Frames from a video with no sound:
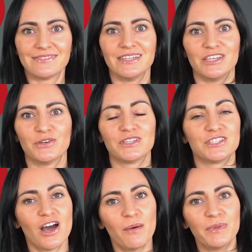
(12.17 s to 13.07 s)
video, the
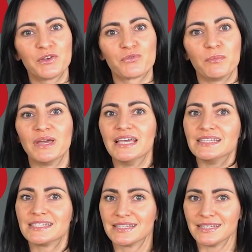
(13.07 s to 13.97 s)
topic
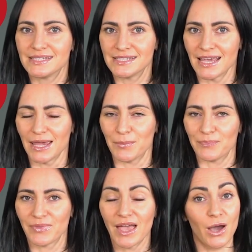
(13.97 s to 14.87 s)
remains the
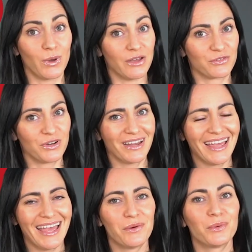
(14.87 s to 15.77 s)
same. However,
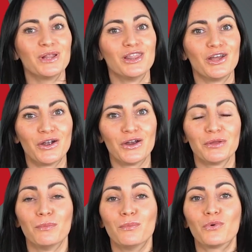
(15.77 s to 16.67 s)
we'll
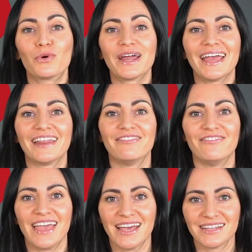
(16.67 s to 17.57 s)
learn more
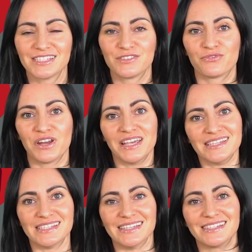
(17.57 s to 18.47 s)
advanced
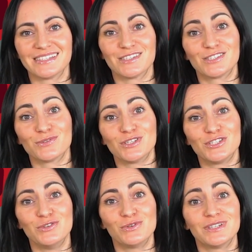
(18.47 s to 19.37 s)
phrases so
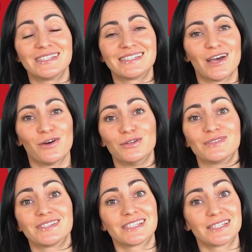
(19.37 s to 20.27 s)
that you can sound
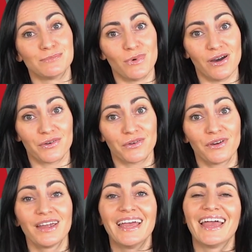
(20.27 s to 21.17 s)

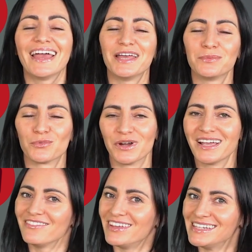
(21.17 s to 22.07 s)
smarter and more
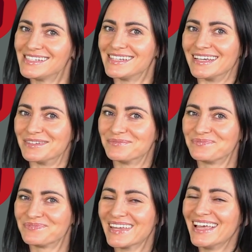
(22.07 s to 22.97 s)
convincing.
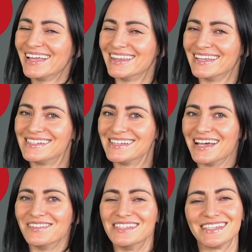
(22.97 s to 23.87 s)
Let's
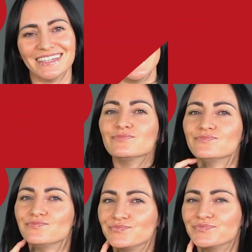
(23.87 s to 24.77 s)
dive into it.
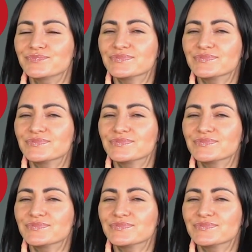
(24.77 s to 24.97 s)
Hmm.